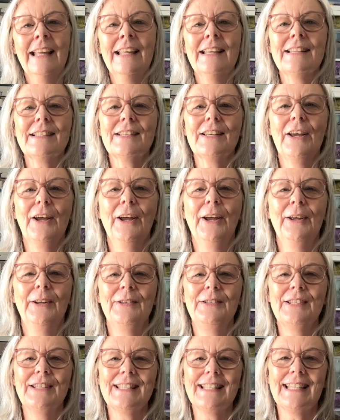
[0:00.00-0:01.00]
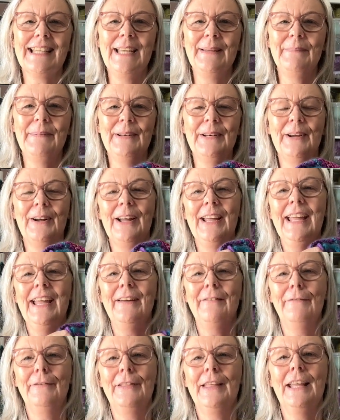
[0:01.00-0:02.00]
So just keep an eye
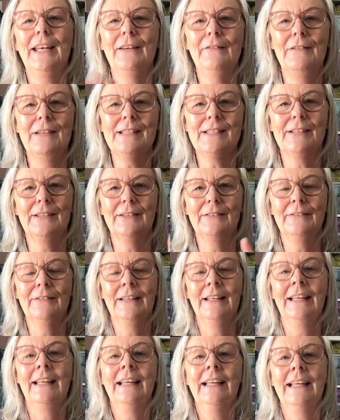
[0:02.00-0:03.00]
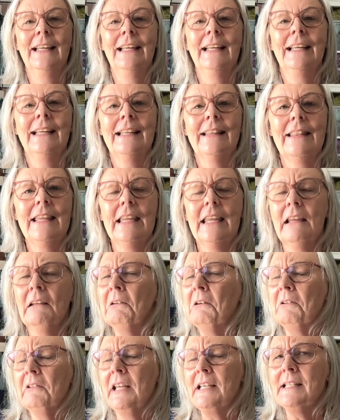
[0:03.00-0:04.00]
out for that if you're sort of thinking,
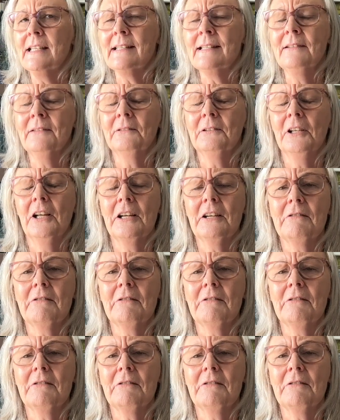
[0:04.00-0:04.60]
oh, that doesn't look like